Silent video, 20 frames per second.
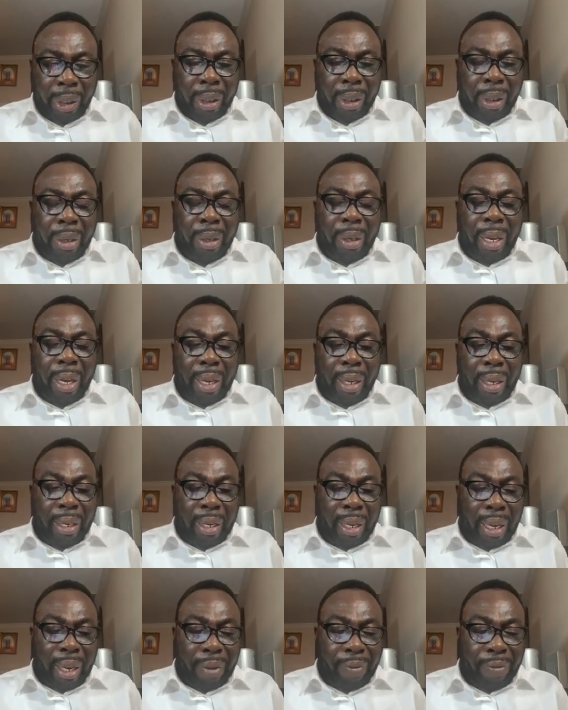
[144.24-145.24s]
Oh,
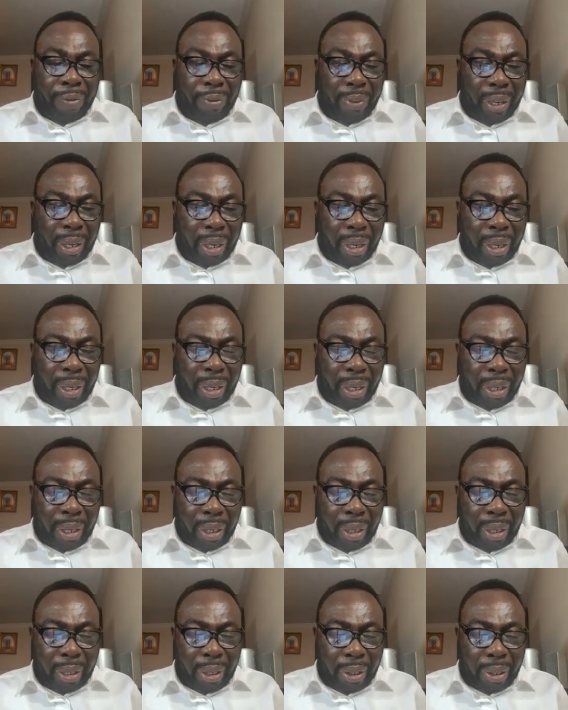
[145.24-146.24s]
I
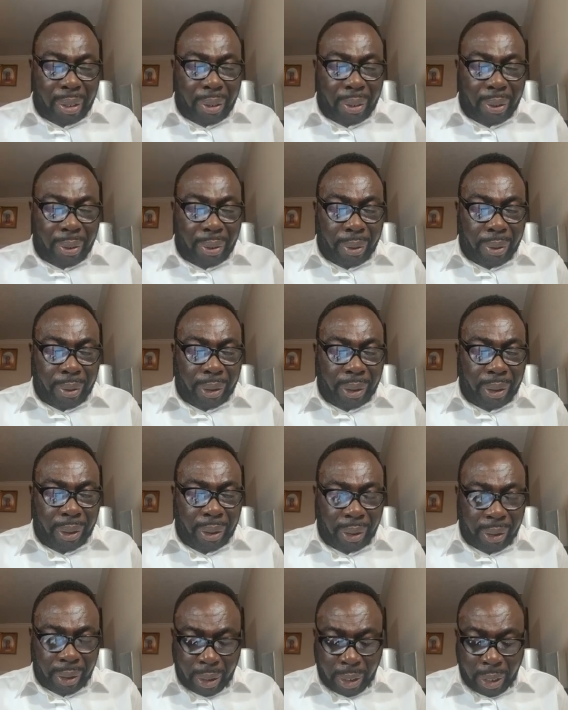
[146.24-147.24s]
found.
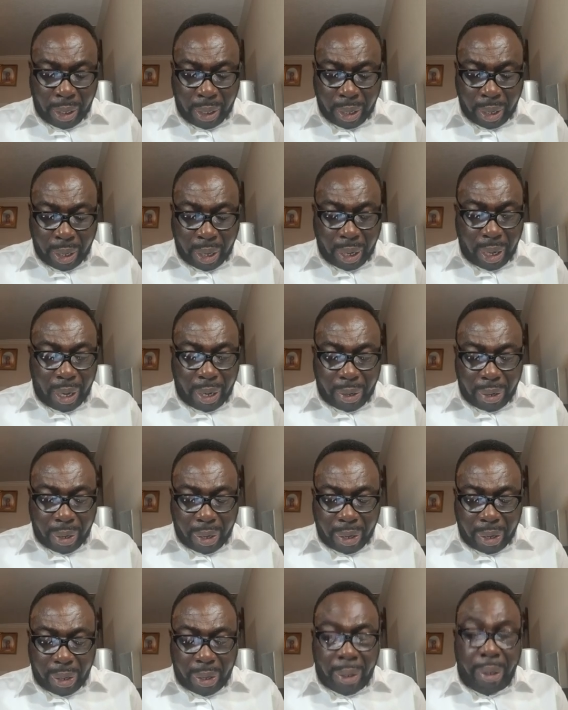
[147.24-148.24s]
I
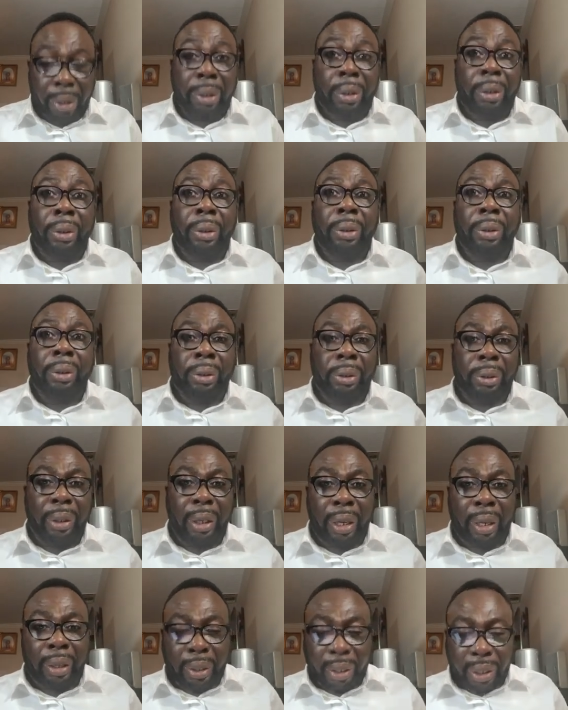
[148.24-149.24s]
know
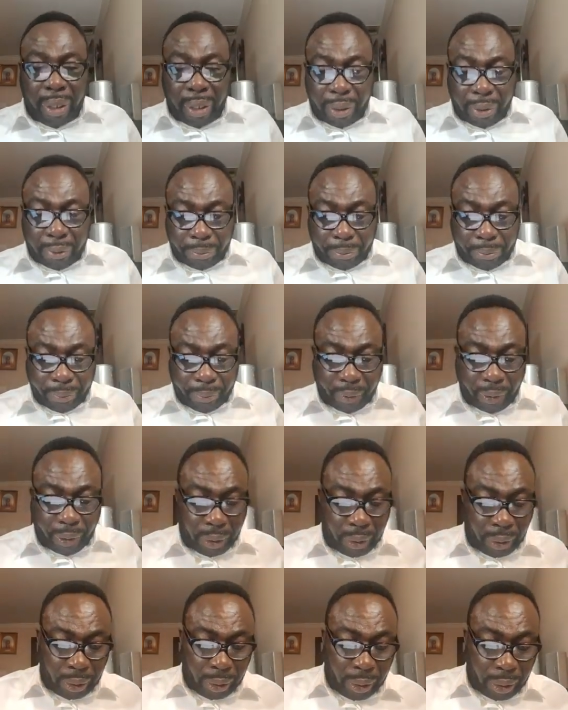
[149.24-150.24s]
nothing.
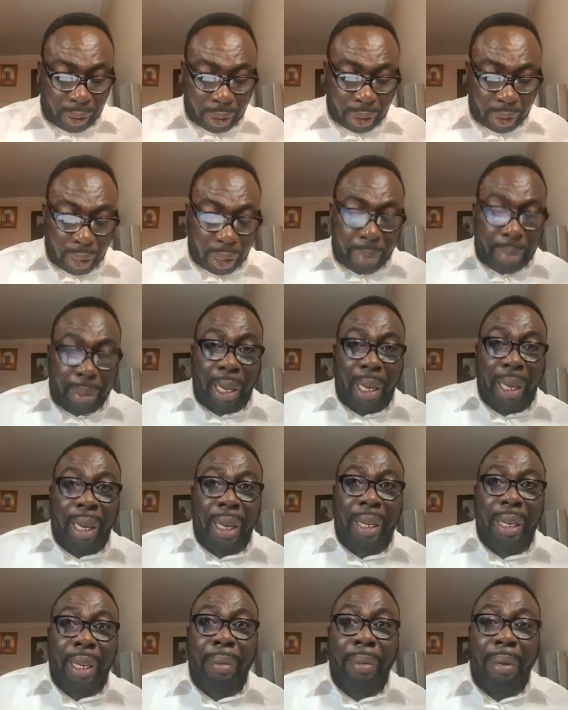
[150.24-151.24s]
The
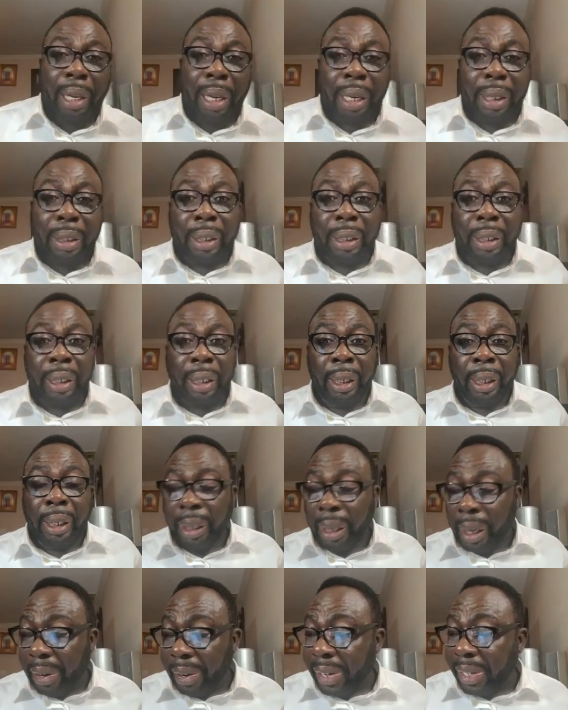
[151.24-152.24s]
blood, the blood.
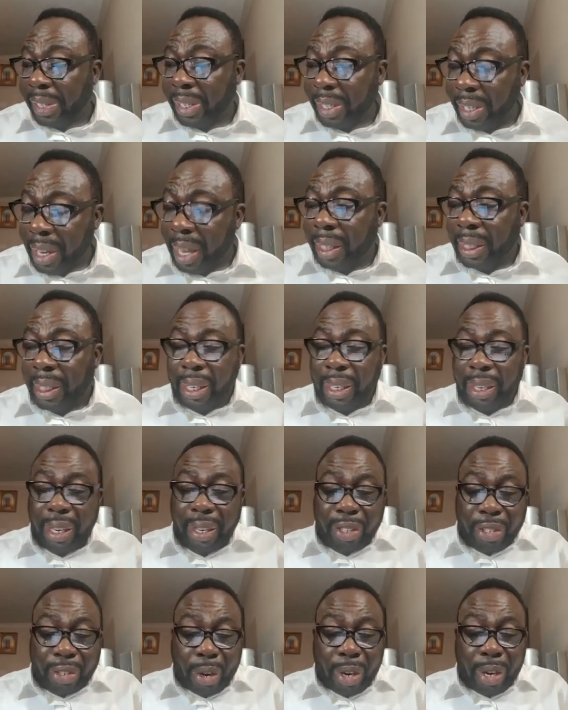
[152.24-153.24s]
There is nothing. There
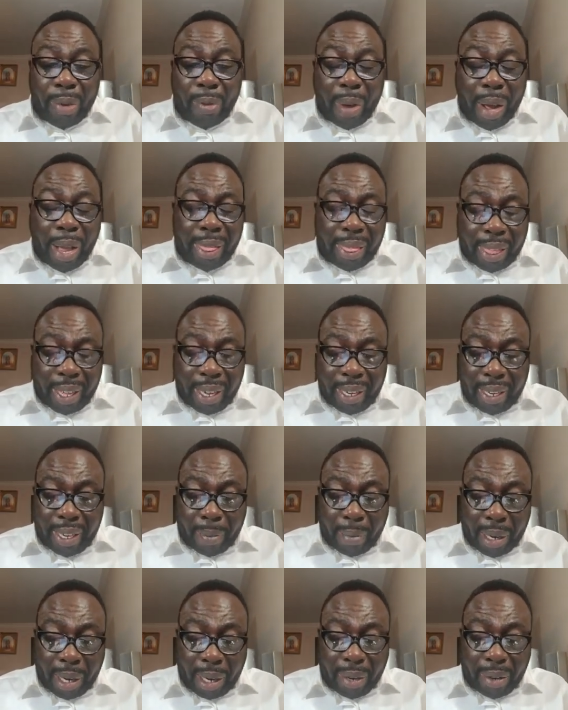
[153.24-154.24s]
is only one thing. The
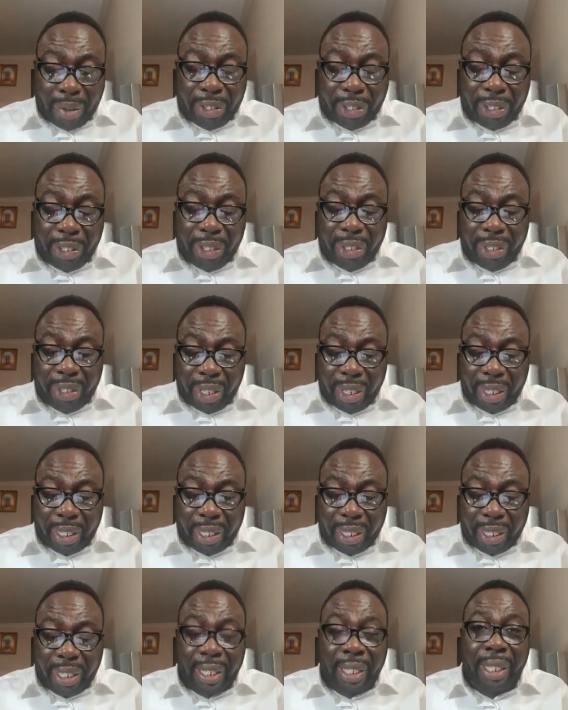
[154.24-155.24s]
blood of Jesus.
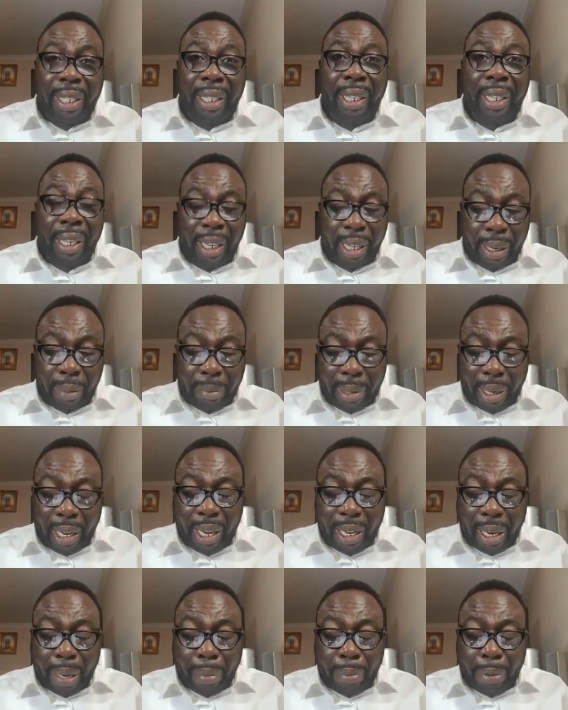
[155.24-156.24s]
The
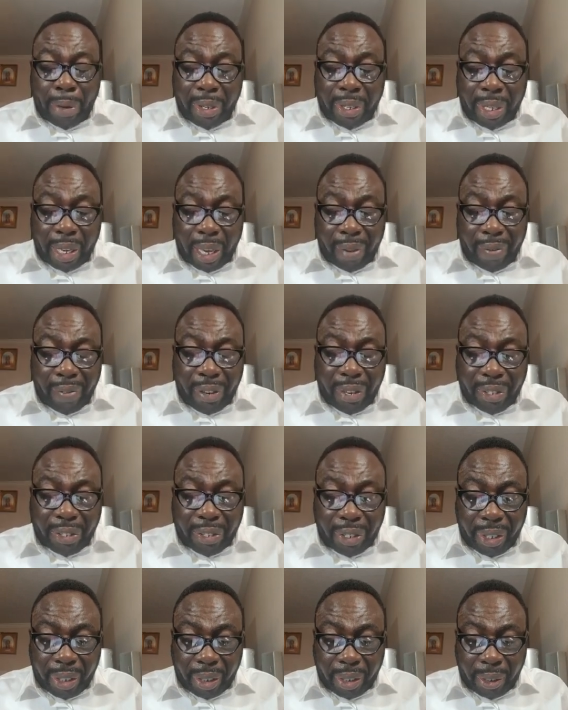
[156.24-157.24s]
blood that brought salvation.